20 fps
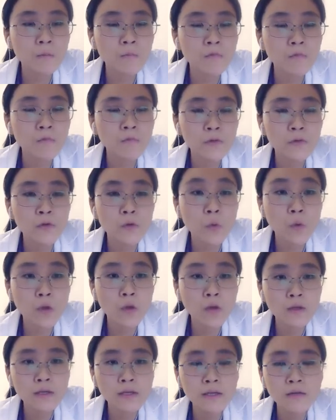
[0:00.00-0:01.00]
for the
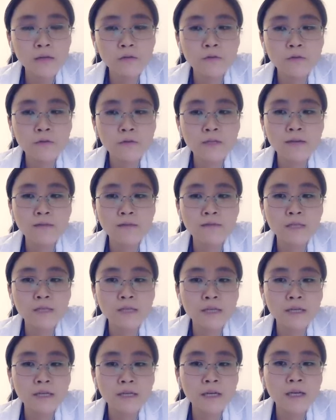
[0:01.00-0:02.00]
quality of
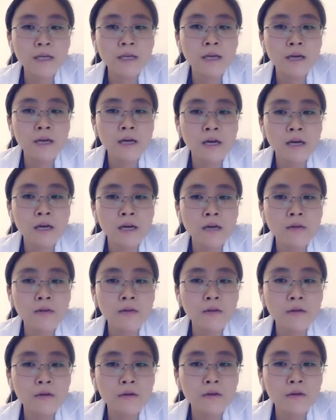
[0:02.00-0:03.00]
cfDNA,
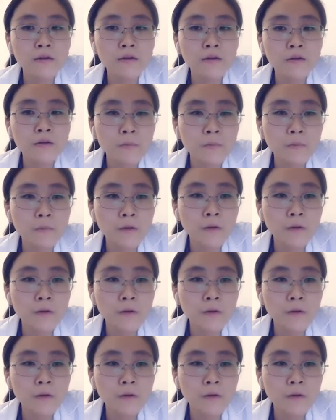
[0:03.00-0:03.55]
the